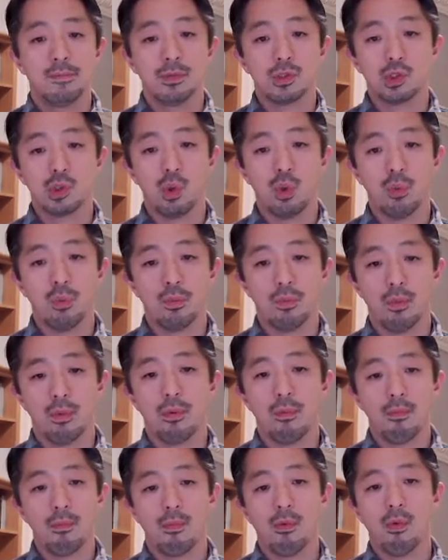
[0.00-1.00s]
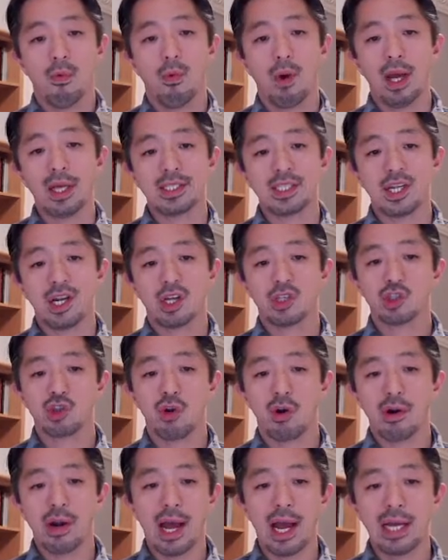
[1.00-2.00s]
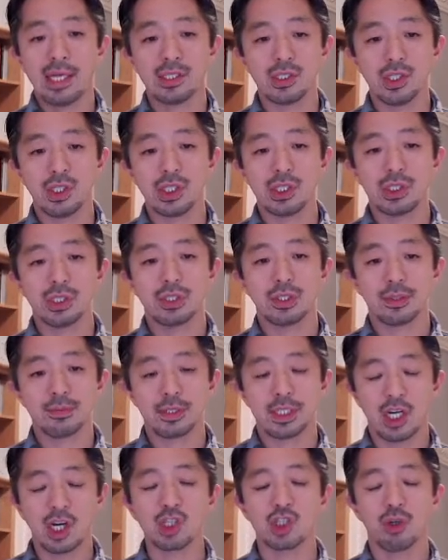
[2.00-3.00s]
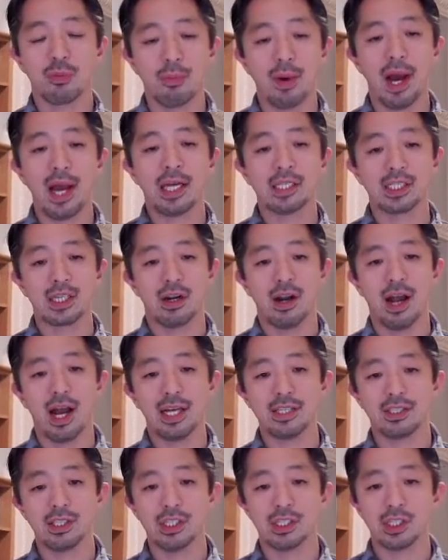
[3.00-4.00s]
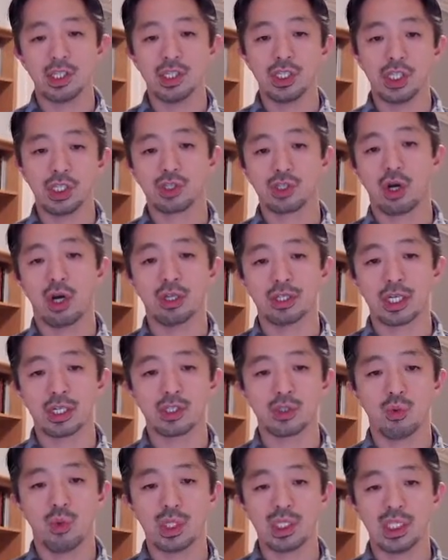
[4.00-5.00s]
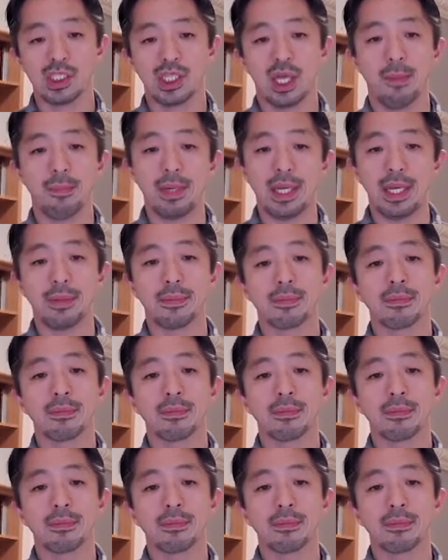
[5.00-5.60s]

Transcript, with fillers: So why selection arises, selection bias arises in this context. So what does that mean?